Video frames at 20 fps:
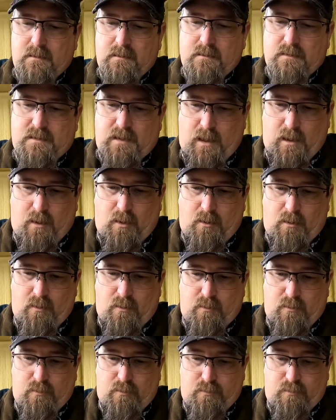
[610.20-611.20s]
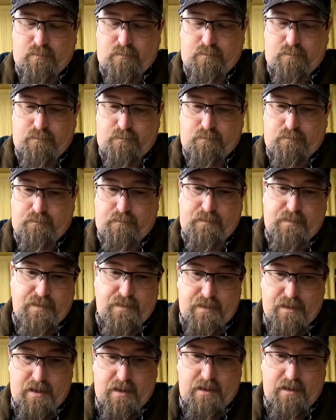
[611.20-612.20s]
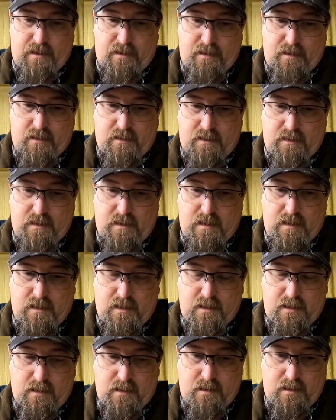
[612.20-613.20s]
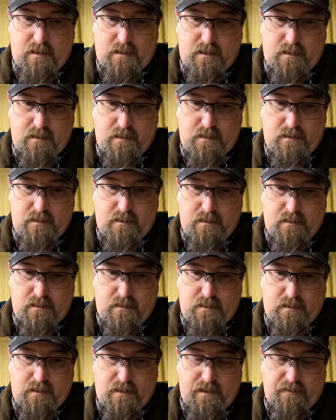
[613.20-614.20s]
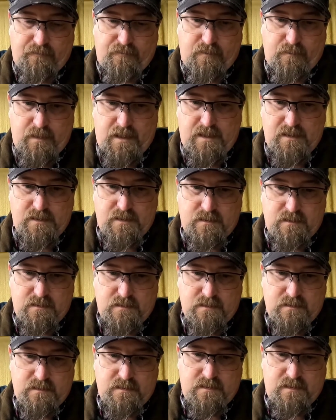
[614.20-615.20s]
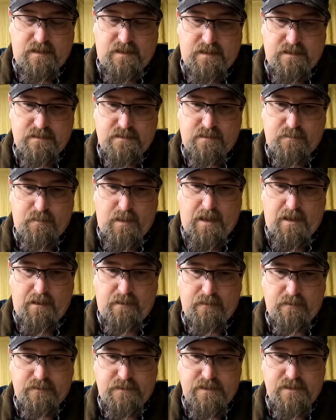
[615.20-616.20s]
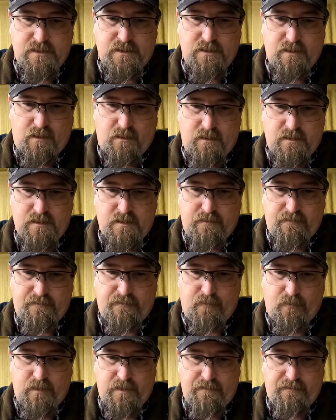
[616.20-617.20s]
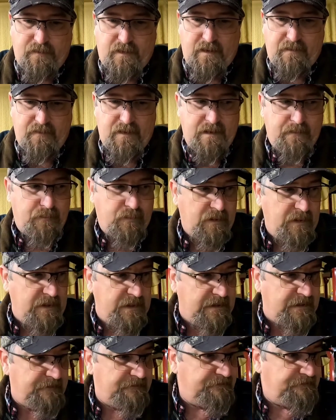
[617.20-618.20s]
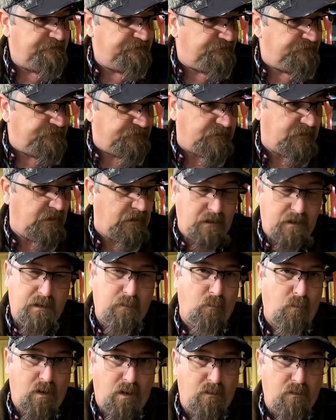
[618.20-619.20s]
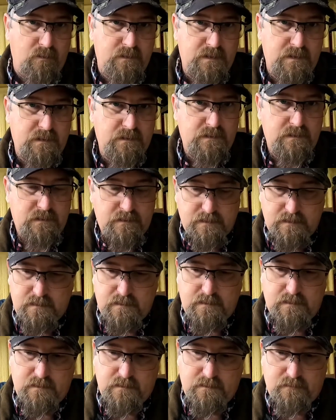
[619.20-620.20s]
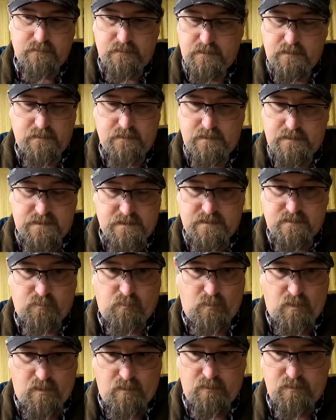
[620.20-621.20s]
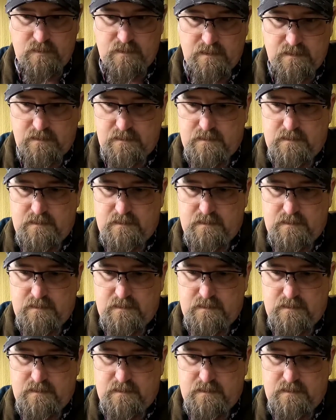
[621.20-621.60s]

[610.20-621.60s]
So their uh, information says the battery will discharge at a 45 amp rate. It won't. It just won't.